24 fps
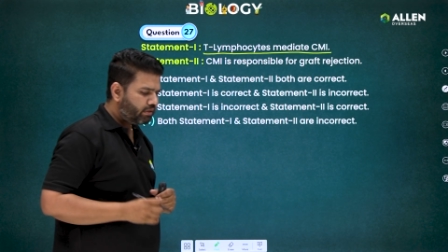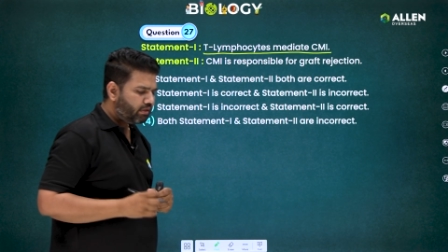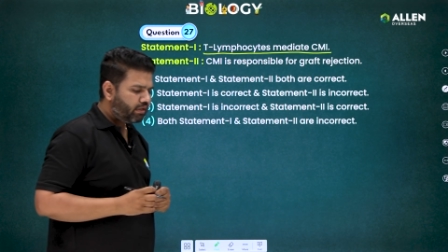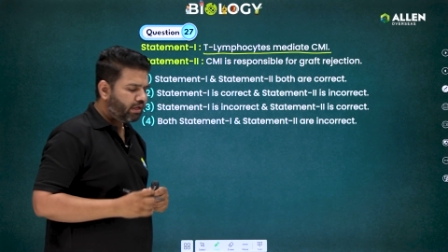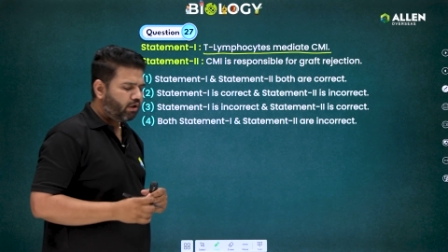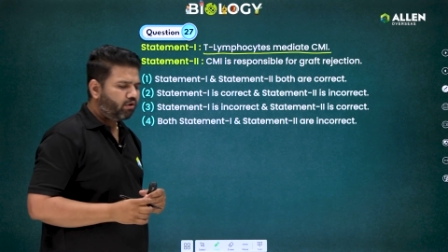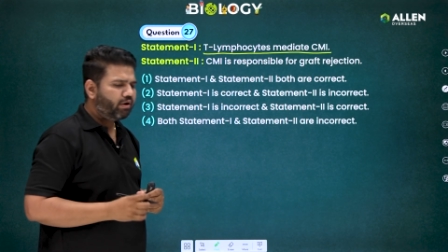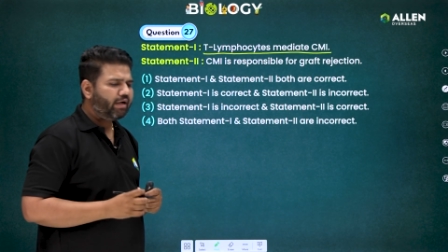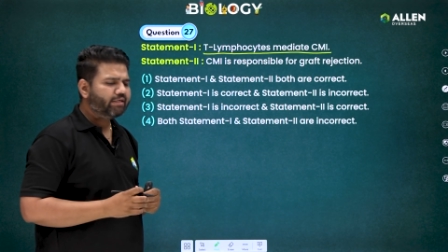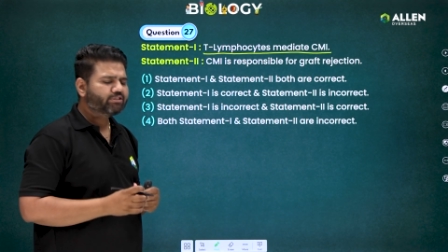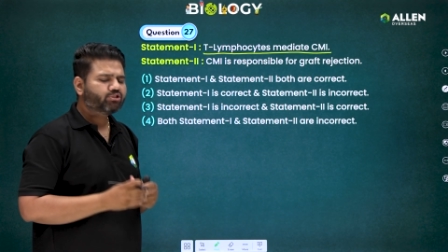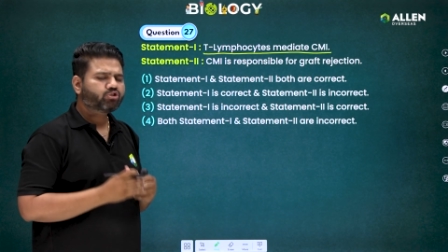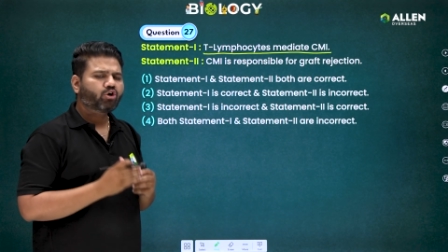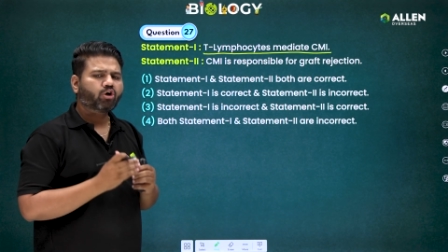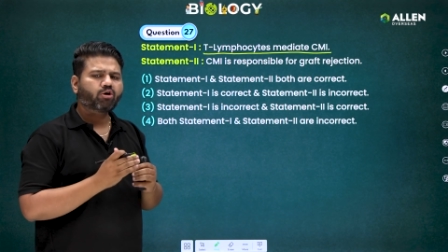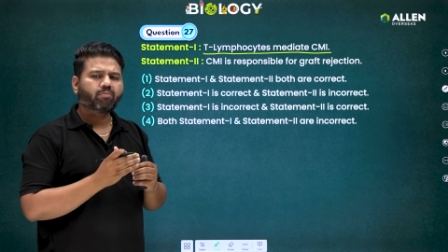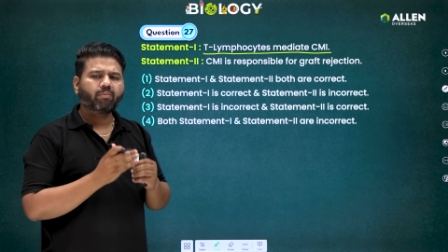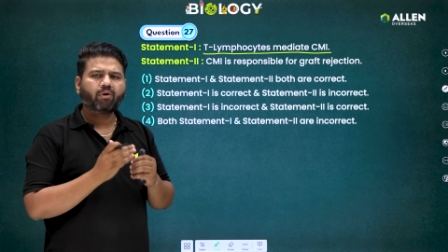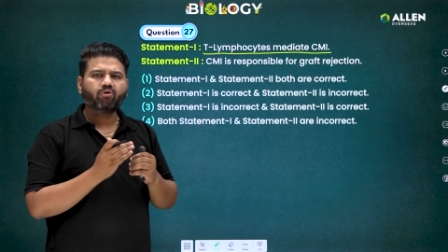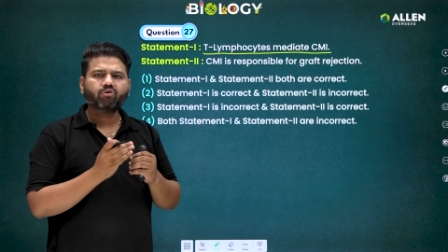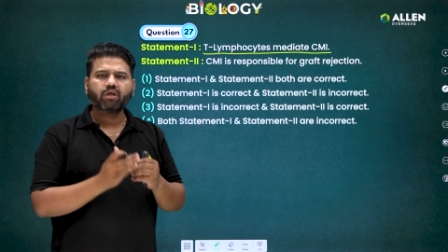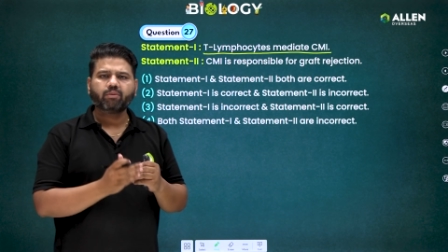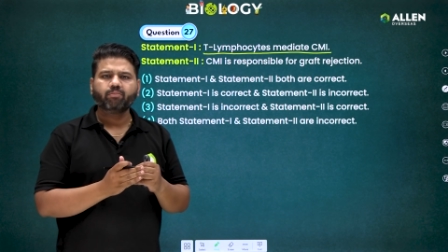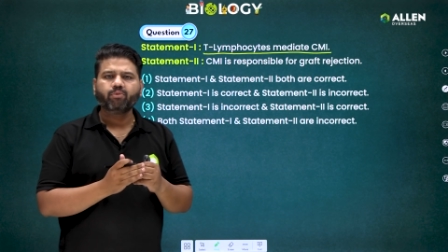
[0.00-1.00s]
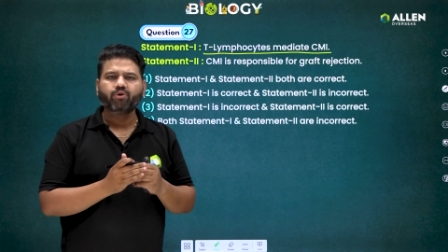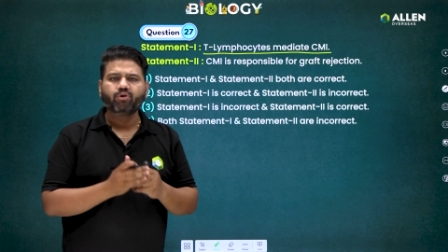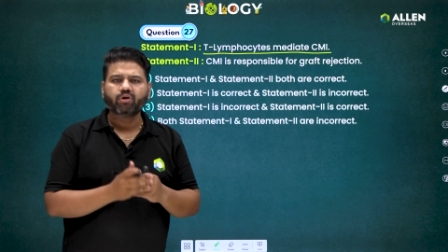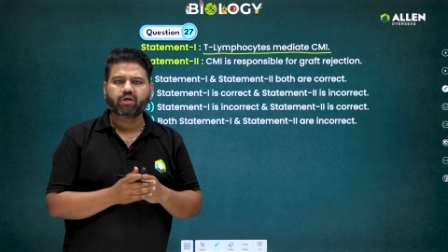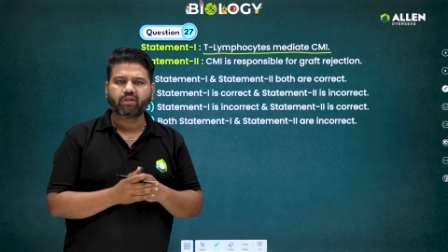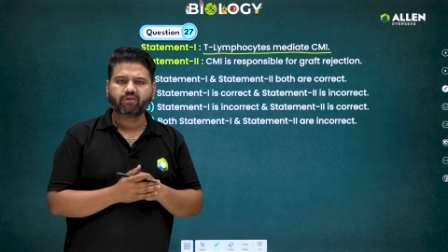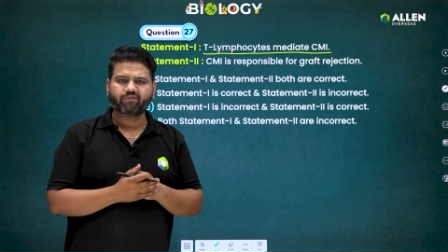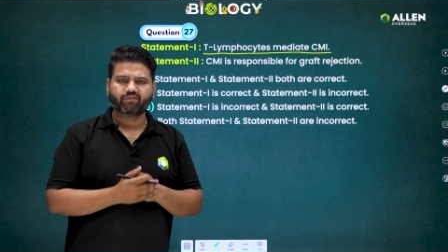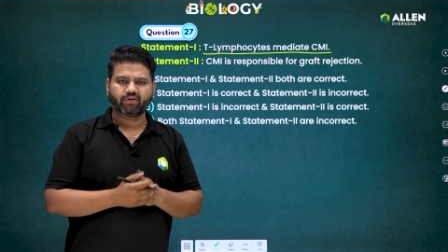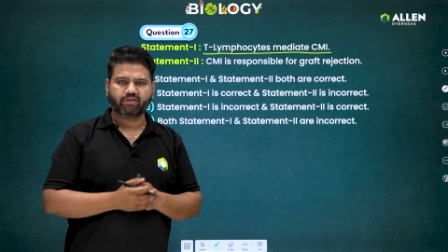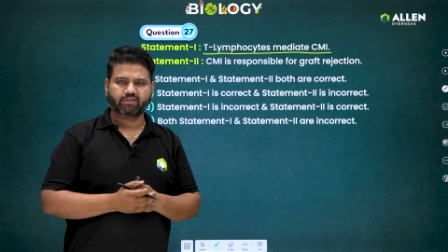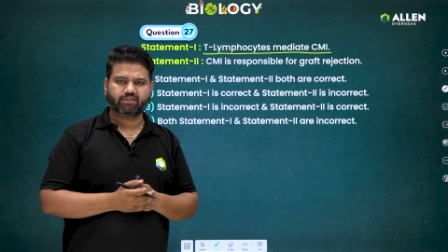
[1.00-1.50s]
Now let's talk about
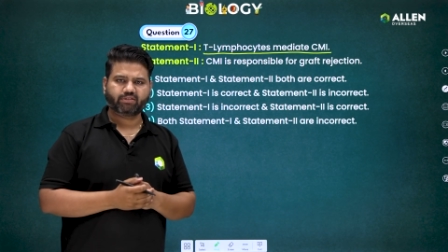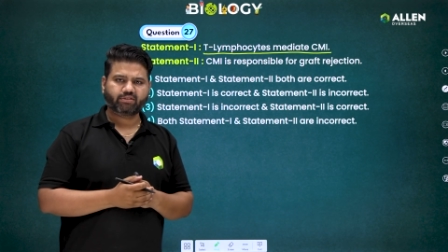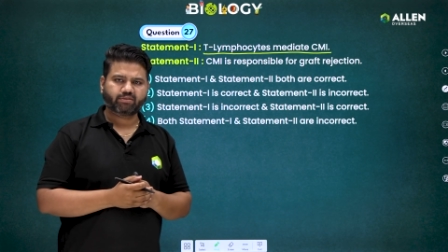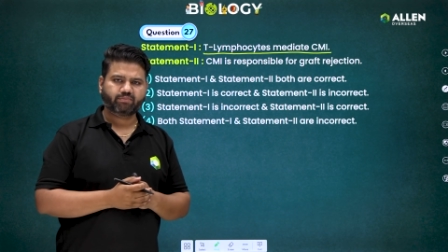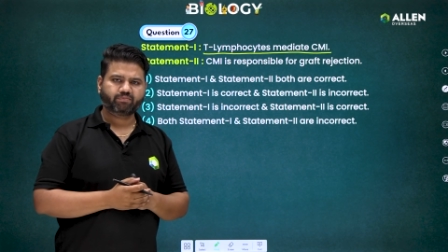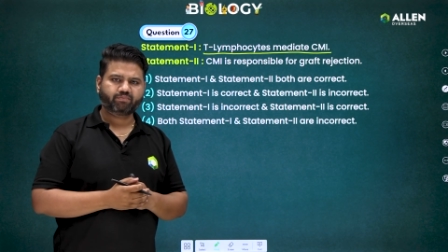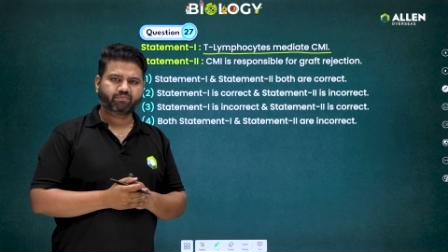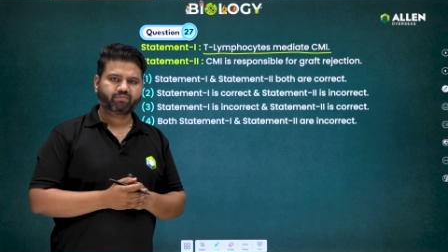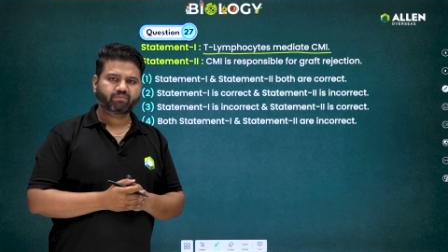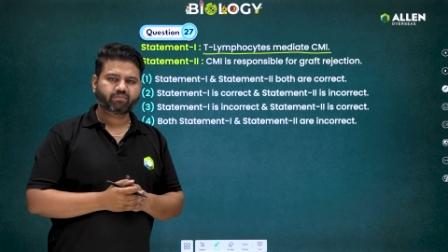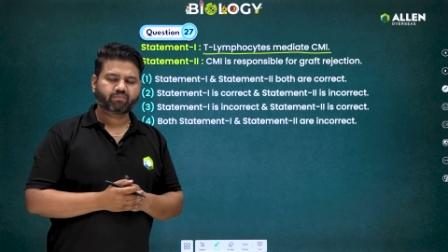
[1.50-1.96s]
immunity first.